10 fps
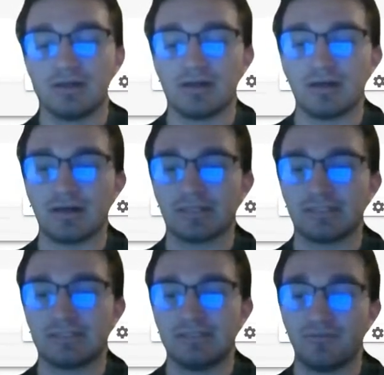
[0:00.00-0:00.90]

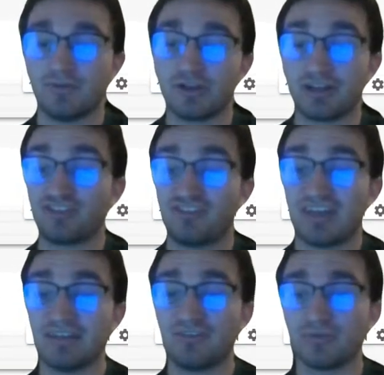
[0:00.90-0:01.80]
if we look at just
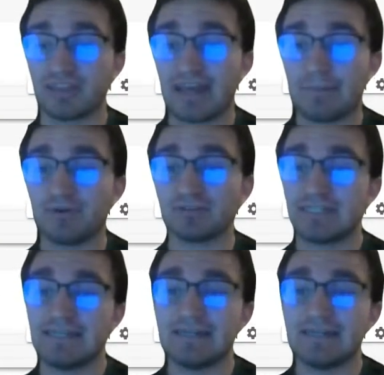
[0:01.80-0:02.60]
tensor with a capital T,